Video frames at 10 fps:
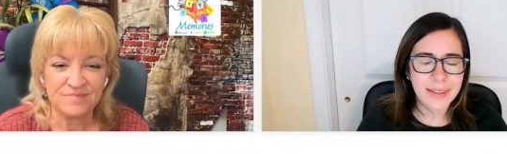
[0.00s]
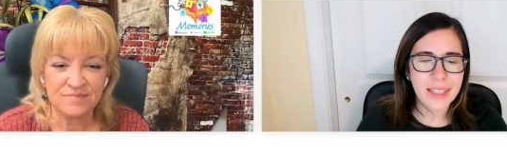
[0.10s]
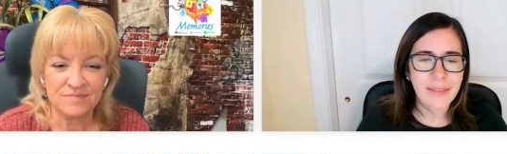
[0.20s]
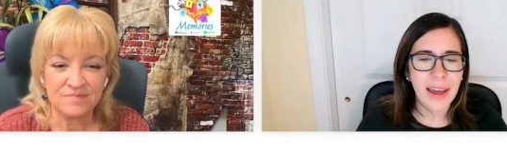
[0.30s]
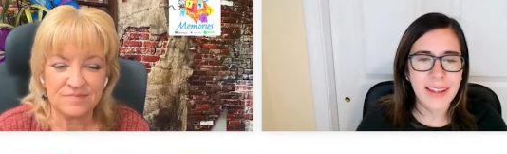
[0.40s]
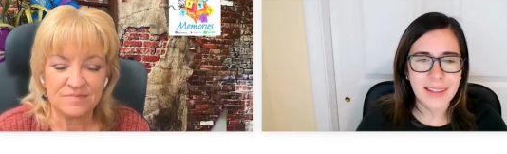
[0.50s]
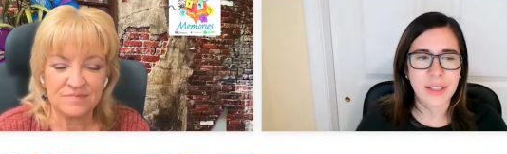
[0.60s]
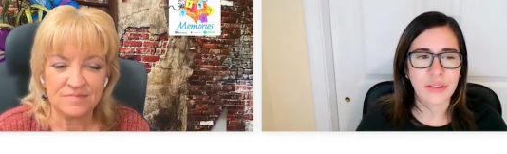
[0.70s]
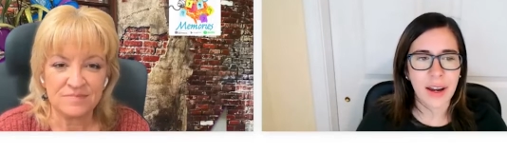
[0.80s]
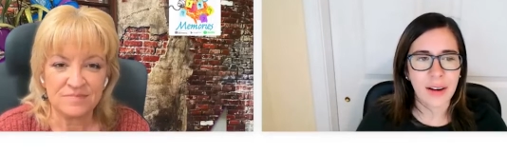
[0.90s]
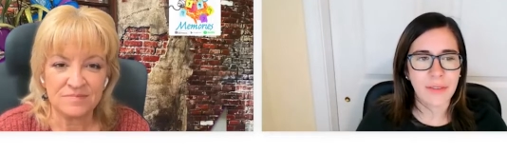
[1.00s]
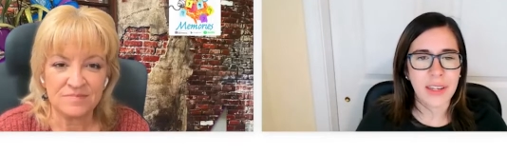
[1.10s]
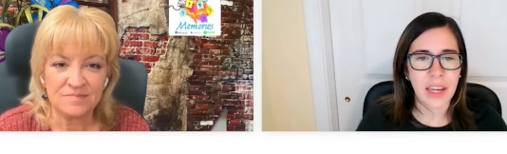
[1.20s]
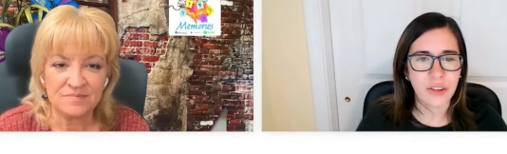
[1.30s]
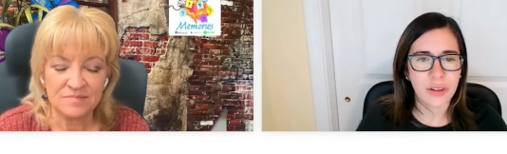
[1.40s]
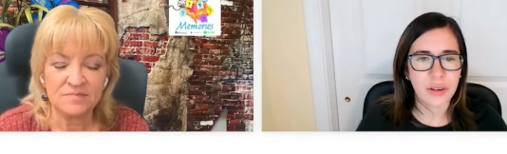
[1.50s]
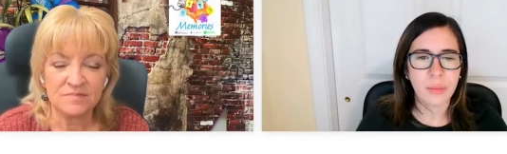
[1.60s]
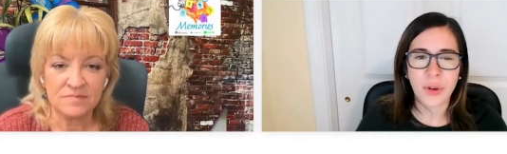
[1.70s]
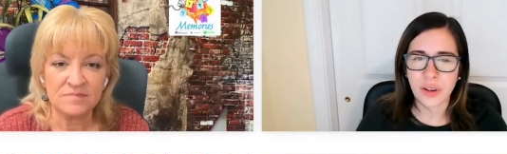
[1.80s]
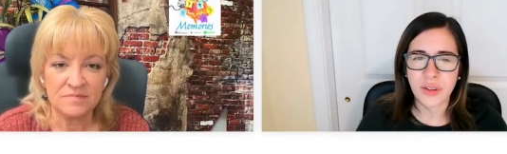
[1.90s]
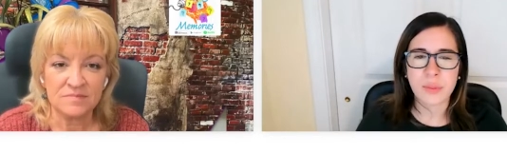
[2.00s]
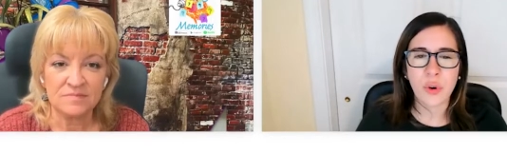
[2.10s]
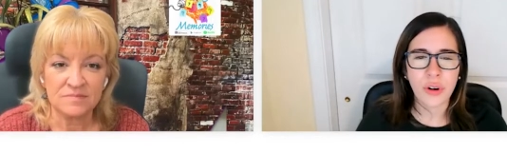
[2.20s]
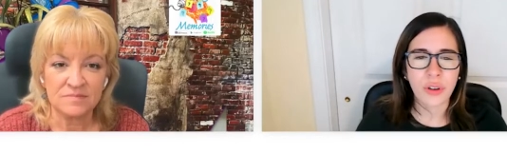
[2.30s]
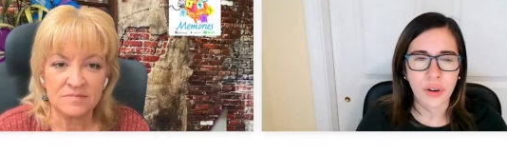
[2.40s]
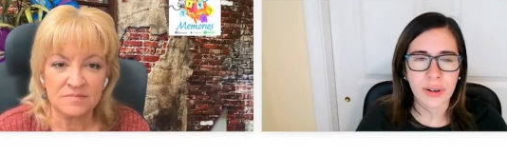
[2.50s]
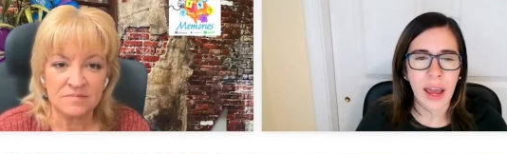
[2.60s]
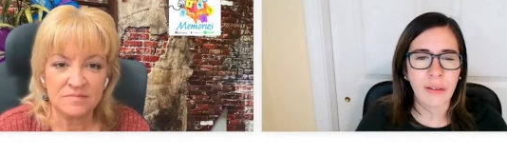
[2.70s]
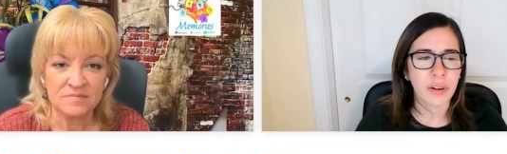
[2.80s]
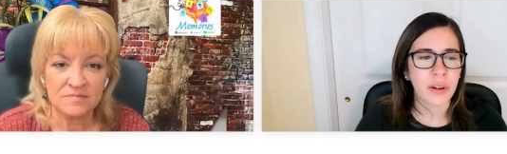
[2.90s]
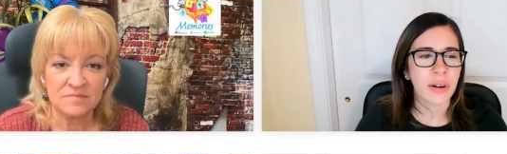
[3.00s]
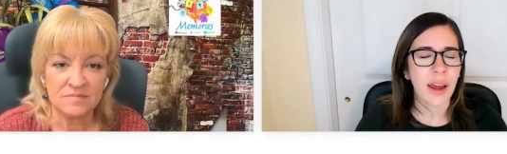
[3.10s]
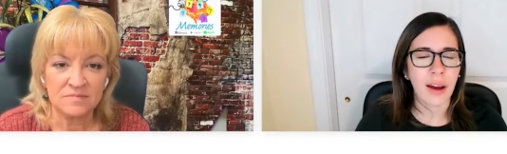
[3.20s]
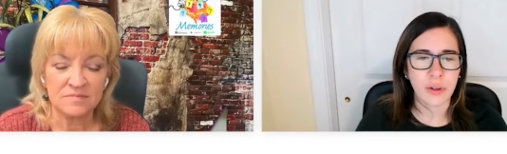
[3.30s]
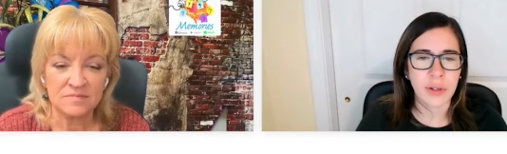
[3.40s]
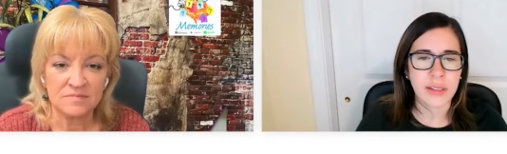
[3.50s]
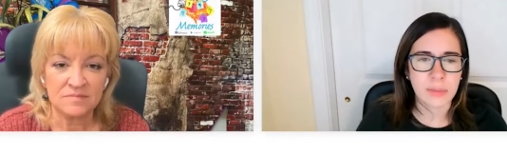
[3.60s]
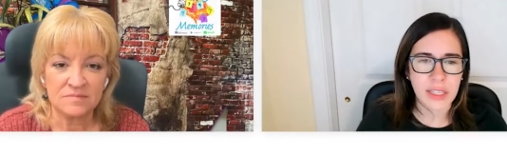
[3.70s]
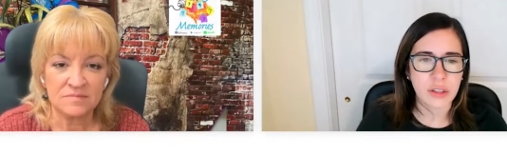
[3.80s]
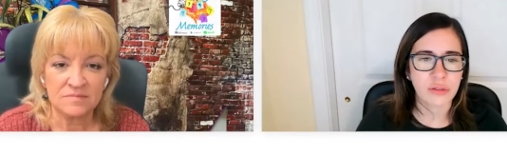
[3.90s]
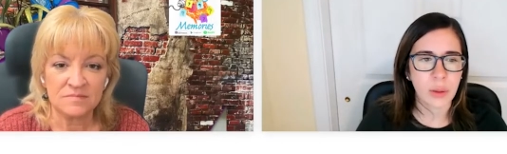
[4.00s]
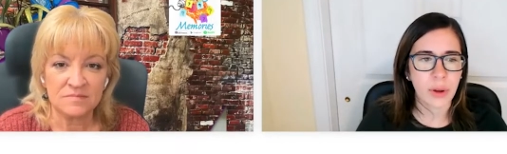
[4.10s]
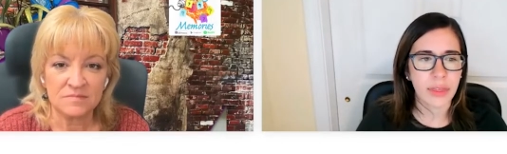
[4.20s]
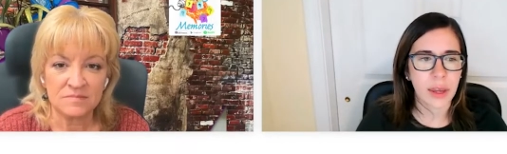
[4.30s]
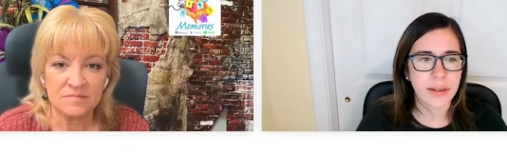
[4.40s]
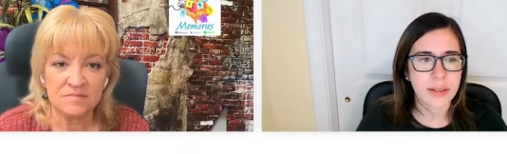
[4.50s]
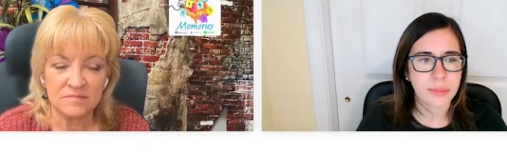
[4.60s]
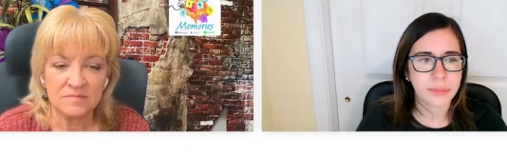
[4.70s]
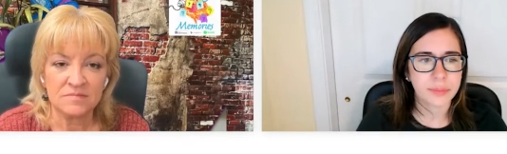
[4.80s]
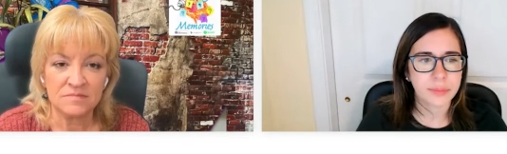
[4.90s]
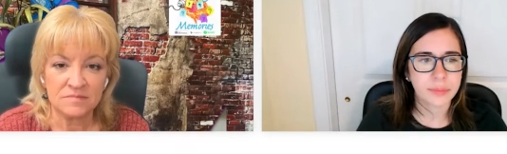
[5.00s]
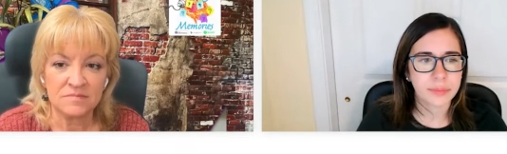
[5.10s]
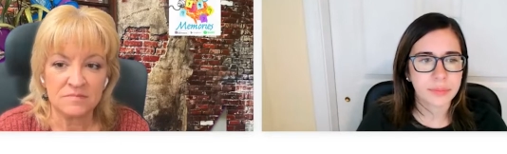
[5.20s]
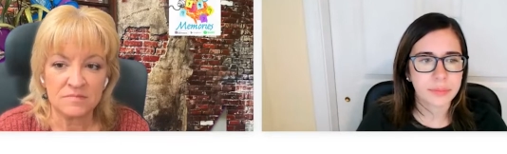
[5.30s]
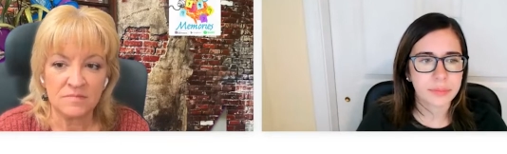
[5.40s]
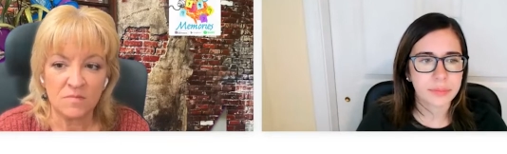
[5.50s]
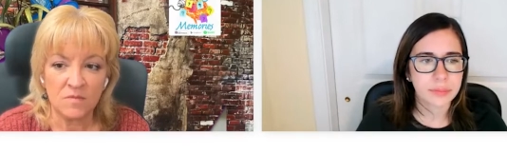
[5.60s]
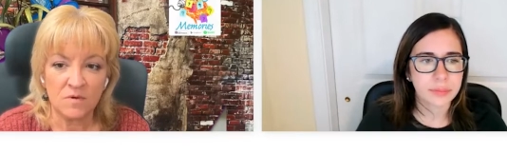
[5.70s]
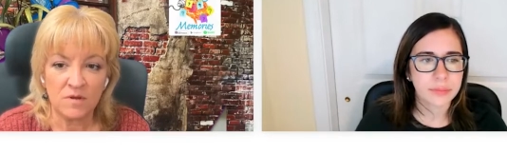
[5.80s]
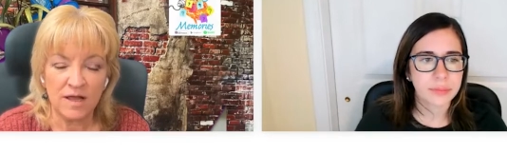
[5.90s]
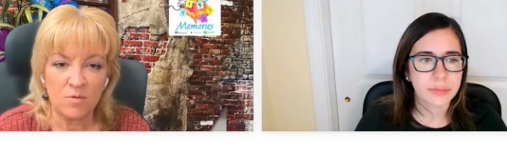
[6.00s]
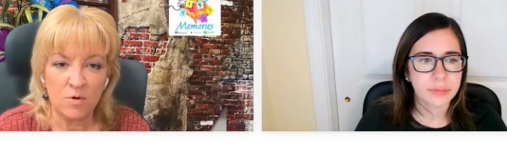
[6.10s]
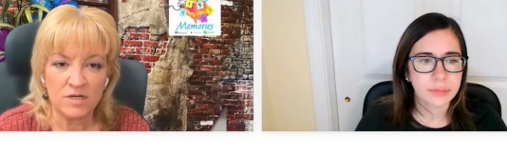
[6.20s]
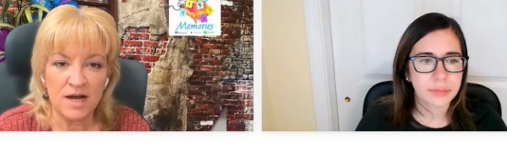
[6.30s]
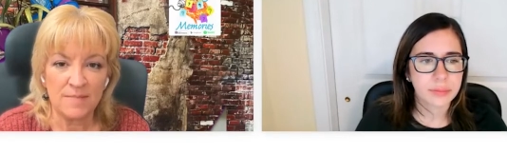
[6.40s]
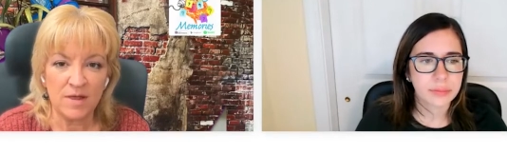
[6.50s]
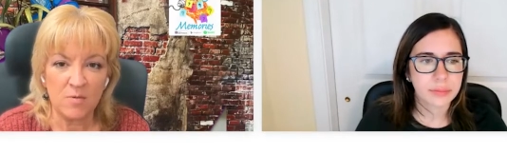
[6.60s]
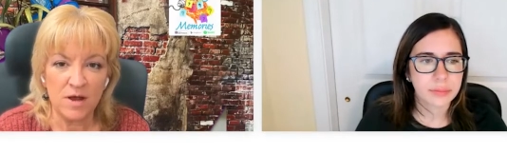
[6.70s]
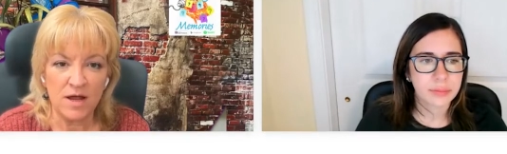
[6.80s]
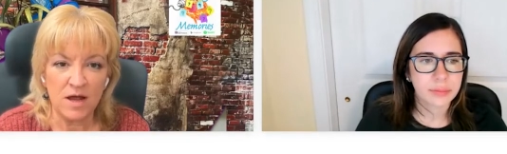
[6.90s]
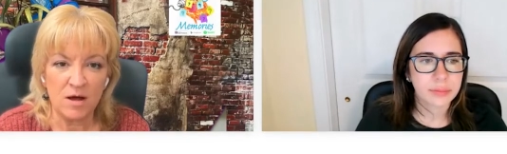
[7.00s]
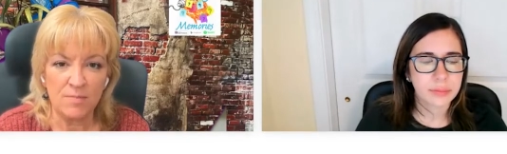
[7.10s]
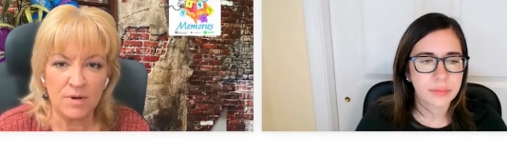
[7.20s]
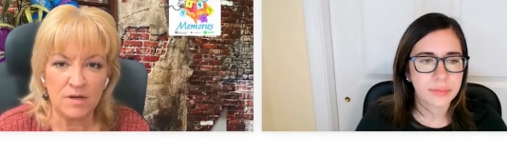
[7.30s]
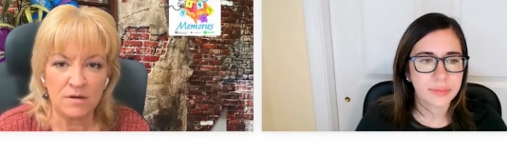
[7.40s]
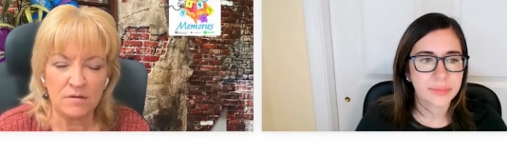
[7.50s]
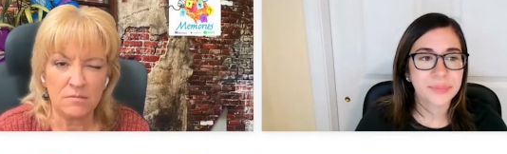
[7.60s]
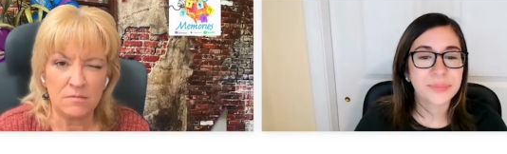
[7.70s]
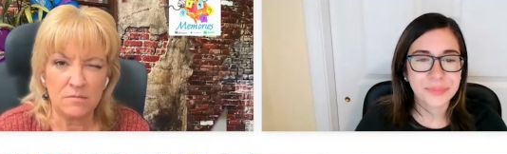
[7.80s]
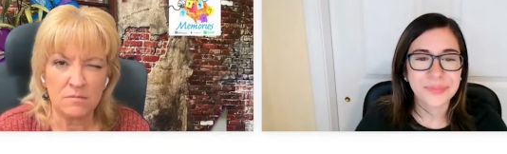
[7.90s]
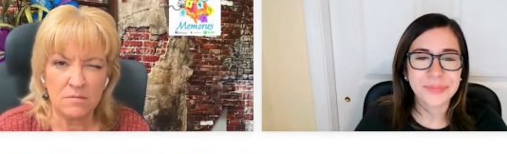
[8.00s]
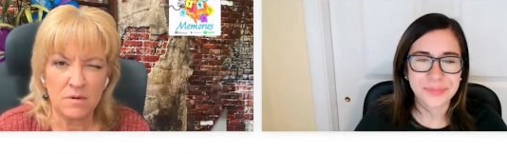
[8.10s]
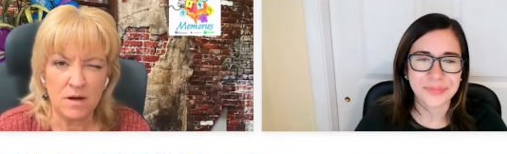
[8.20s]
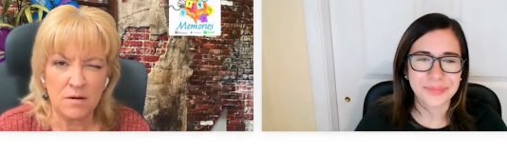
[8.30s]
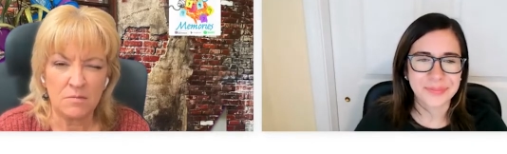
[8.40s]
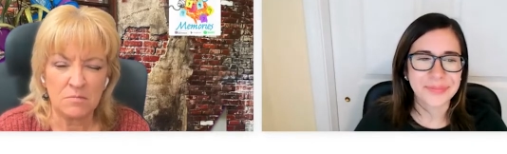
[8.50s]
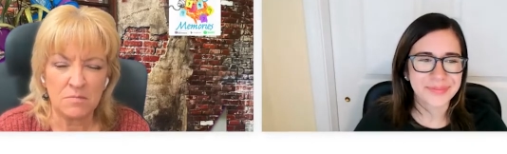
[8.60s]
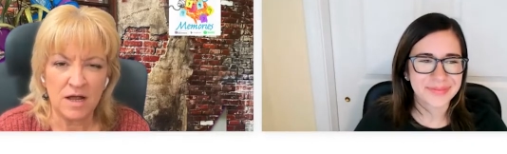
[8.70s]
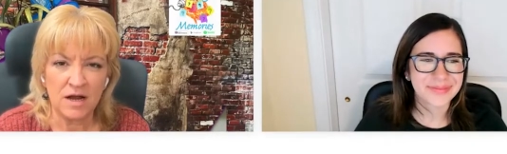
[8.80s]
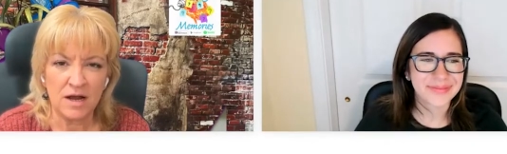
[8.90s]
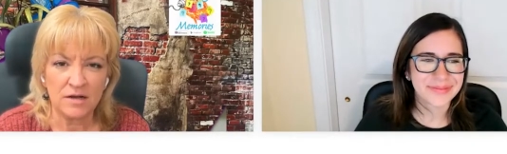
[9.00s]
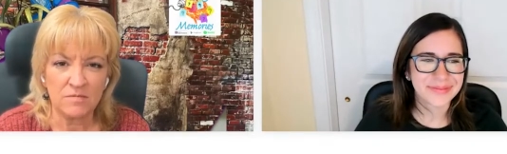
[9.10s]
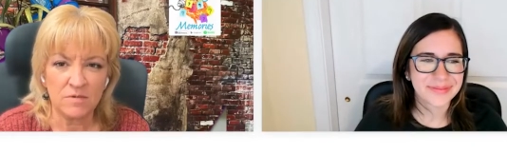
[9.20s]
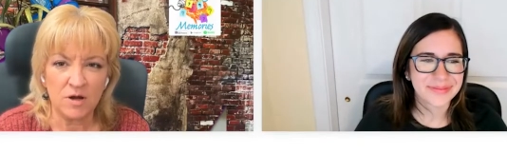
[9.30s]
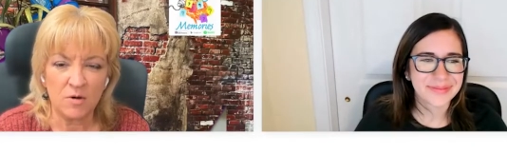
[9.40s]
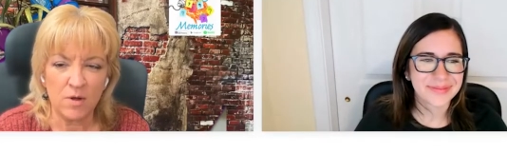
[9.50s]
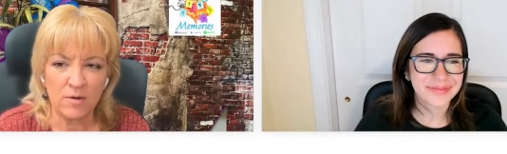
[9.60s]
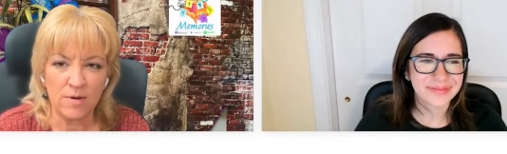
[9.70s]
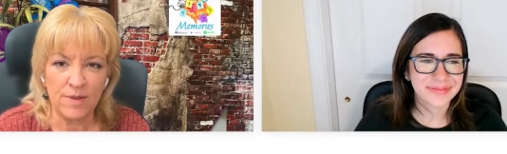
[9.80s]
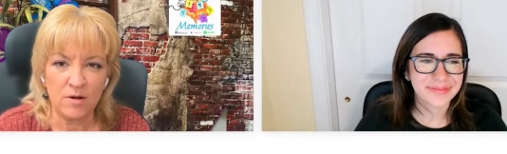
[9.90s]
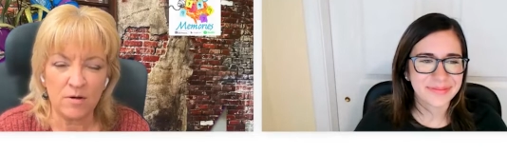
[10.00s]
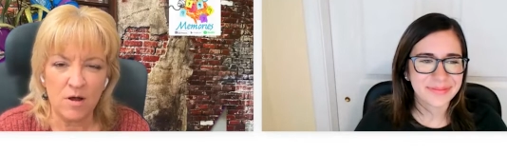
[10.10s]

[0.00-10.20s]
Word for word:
Speaker 1: give that instant gratification, but there's more to learn after after you get some history with it.
Speaker 2: Like what time they wake up and mm-hmm. that kind of you know like when they're